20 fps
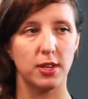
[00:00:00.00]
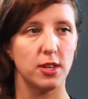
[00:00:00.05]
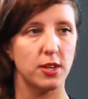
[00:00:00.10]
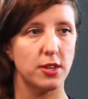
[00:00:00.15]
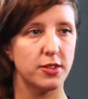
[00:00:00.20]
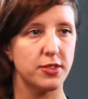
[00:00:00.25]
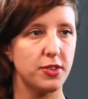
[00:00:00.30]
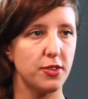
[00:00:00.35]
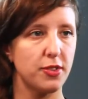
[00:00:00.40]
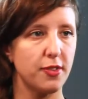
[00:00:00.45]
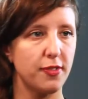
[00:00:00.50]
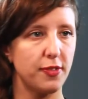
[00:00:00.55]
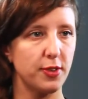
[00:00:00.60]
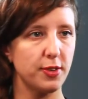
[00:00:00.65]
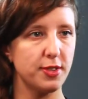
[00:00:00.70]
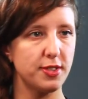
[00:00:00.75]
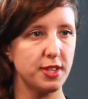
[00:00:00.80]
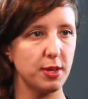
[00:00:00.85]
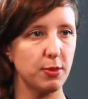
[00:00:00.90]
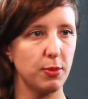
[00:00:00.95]
So the
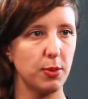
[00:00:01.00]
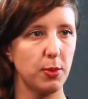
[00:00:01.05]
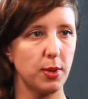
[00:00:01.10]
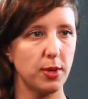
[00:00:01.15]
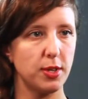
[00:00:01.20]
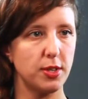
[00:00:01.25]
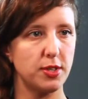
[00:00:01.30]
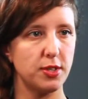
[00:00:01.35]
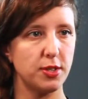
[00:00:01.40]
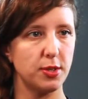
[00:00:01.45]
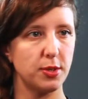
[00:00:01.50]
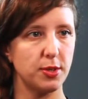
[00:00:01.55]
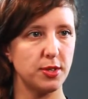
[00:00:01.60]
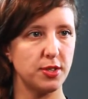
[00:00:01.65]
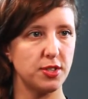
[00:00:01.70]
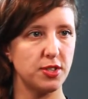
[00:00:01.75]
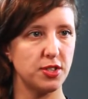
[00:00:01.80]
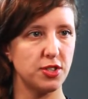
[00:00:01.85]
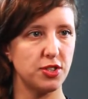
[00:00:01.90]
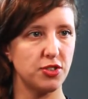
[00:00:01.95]
first thing we want to do is
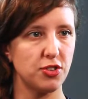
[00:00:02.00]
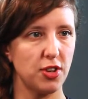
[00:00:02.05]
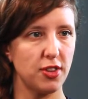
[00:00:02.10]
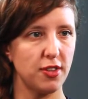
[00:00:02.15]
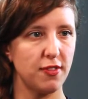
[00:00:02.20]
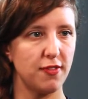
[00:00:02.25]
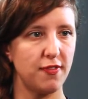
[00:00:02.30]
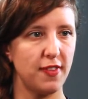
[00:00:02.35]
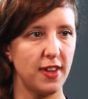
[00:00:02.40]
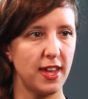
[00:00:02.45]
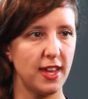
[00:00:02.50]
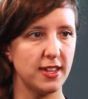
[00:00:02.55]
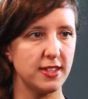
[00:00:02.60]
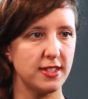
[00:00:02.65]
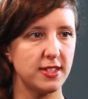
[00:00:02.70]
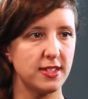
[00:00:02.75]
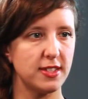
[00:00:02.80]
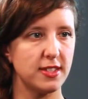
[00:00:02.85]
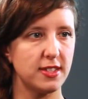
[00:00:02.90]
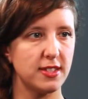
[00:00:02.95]
just draw the
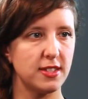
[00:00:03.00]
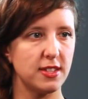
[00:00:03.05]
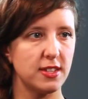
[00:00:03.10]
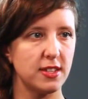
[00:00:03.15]
face,